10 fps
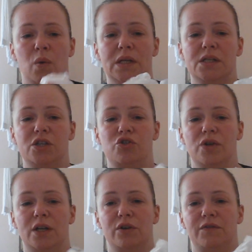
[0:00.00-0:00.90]
Once it's
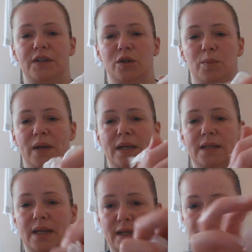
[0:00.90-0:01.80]
dried off a little
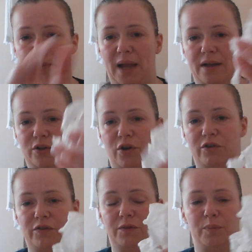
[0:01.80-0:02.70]
bit, take the band
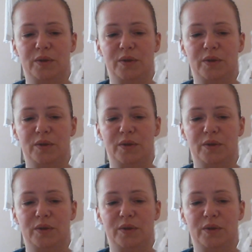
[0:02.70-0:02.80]
off,